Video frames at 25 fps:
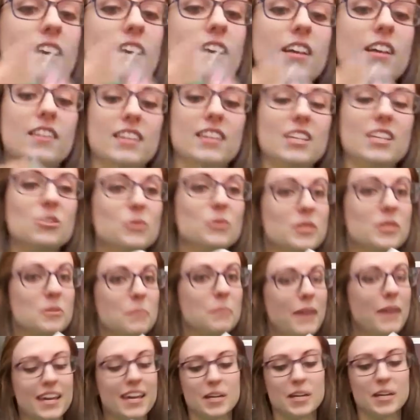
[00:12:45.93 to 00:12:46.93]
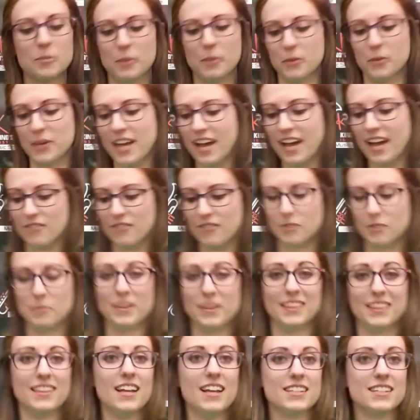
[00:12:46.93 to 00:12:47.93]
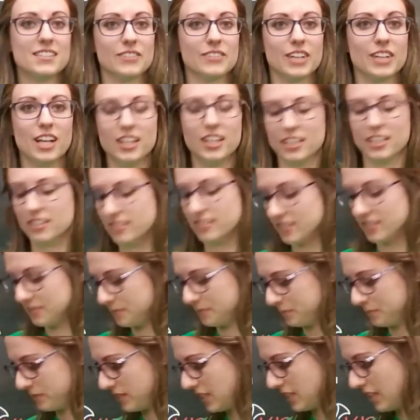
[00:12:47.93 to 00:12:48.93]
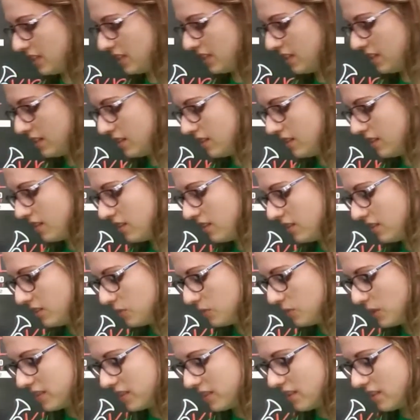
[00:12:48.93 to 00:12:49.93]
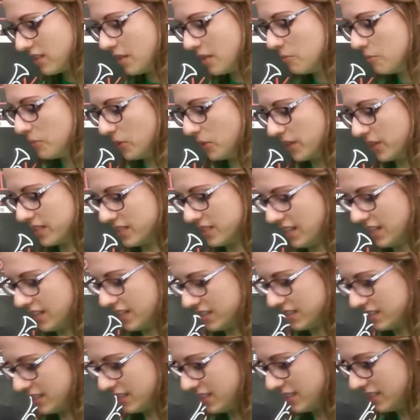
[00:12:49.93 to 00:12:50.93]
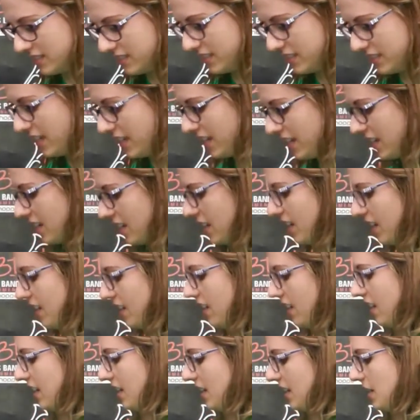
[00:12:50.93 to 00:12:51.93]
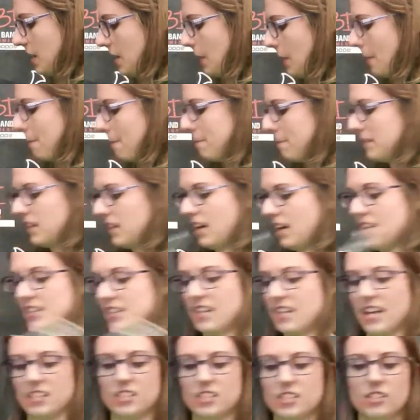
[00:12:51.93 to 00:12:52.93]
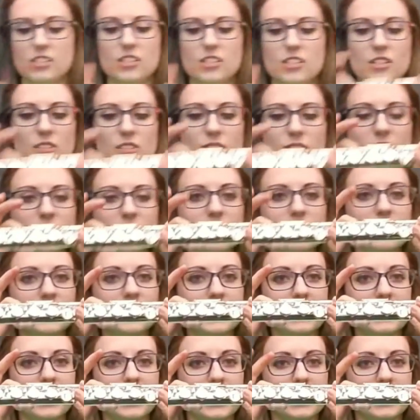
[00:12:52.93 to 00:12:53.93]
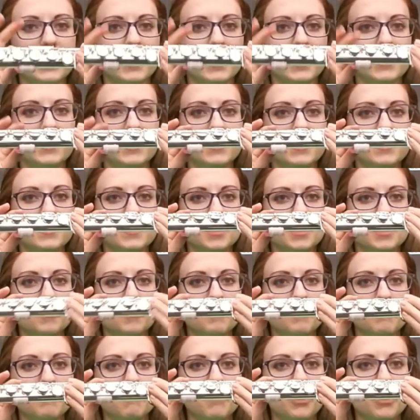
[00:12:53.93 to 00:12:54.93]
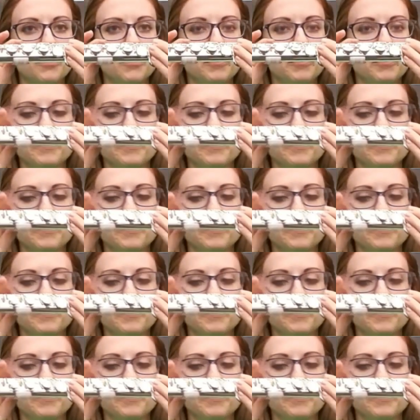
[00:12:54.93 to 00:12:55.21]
This one's pink, but we have them in lots of colors. What the thumb port does is it attaches to your flute just like this. Bloop.